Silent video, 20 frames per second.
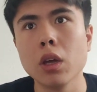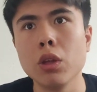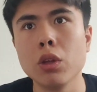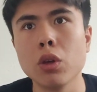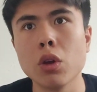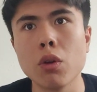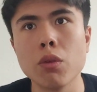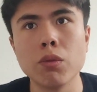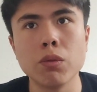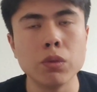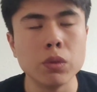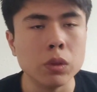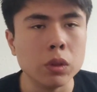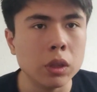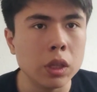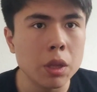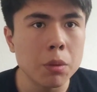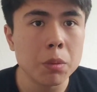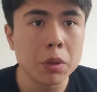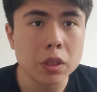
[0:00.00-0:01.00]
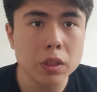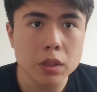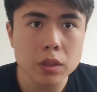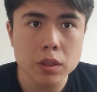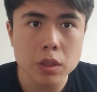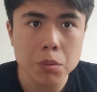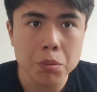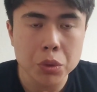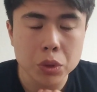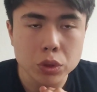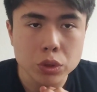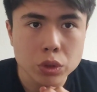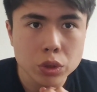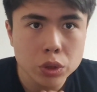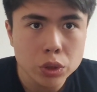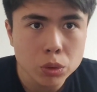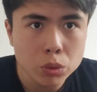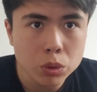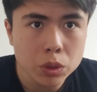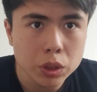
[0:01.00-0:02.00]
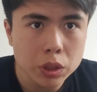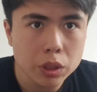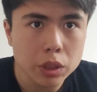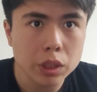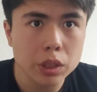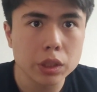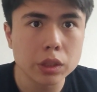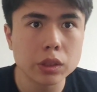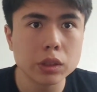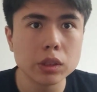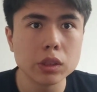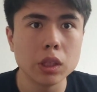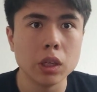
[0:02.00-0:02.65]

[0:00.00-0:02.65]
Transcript: you have limited opportunities,